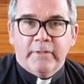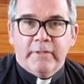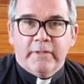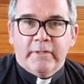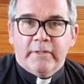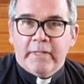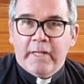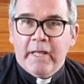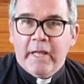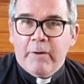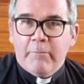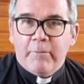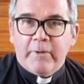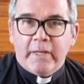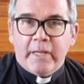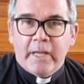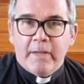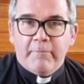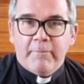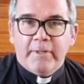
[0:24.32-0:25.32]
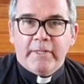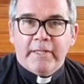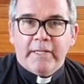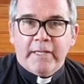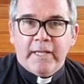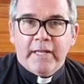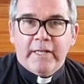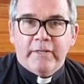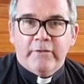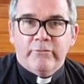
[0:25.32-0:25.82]
Now we're coming
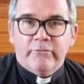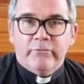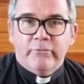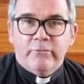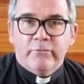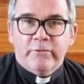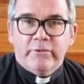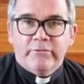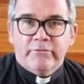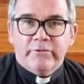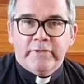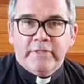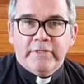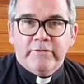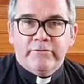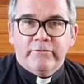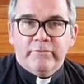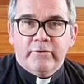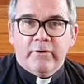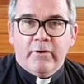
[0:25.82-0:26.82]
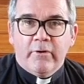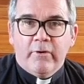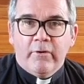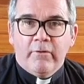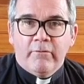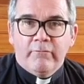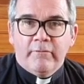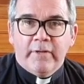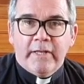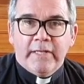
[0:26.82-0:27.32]
again to the season
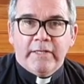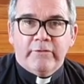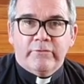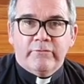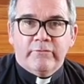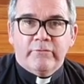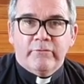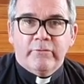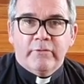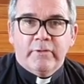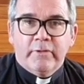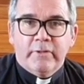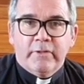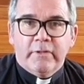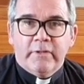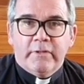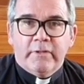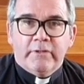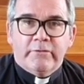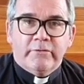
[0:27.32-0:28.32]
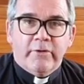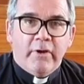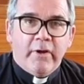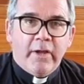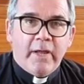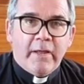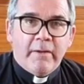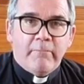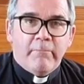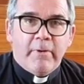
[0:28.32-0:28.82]
of Lent, a
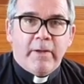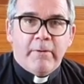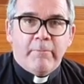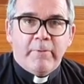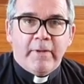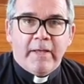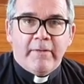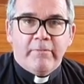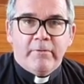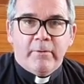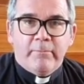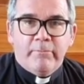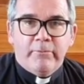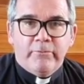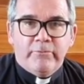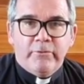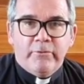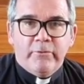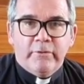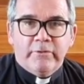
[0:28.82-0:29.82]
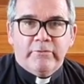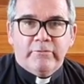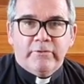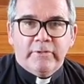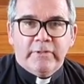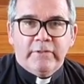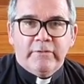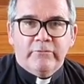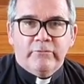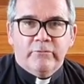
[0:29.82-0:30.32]
time where we have the
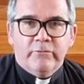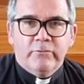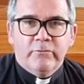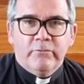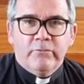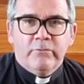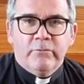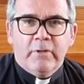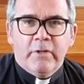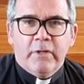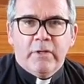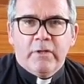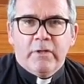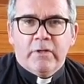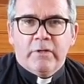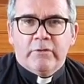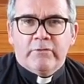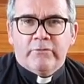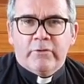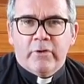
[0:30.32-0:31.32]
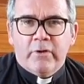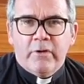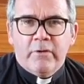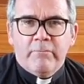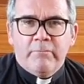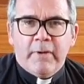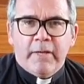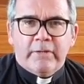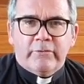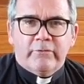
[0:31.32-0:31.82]
opportunity to turn
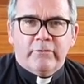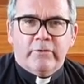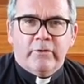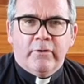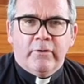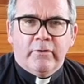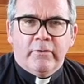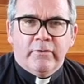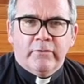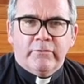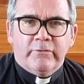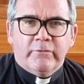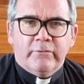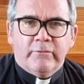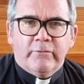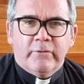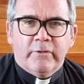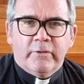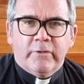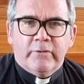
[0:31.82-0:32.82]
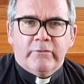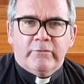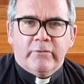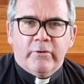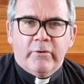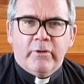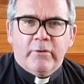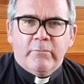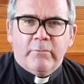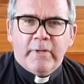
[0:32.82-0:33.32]
back to God,
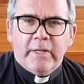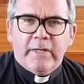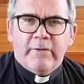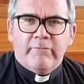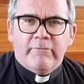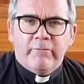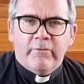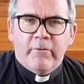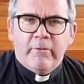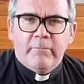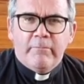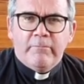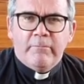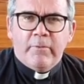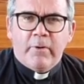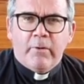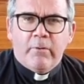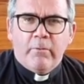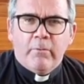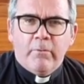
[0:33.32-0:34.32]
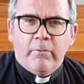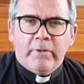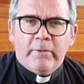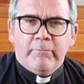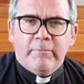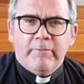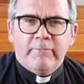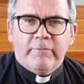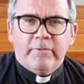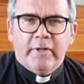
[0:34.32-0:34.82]
turn away from all that
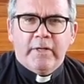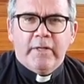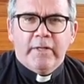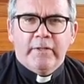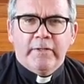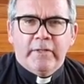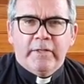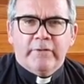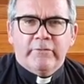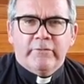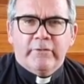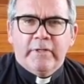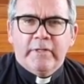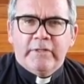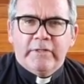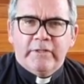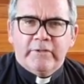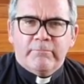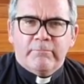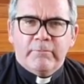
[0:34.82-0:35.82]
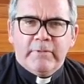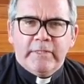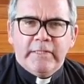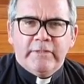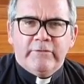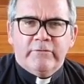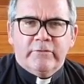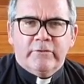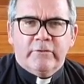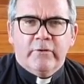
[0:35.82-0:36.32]
we've done that's
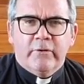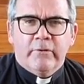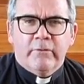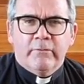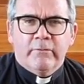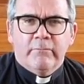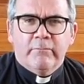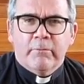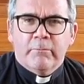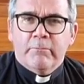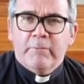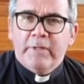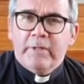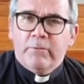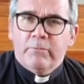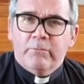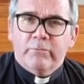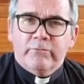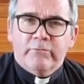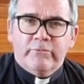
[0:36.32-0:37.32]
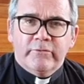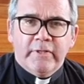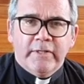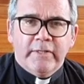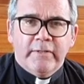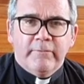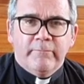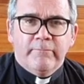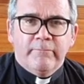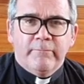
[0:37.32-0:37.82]
displeasing to God, what we call sin,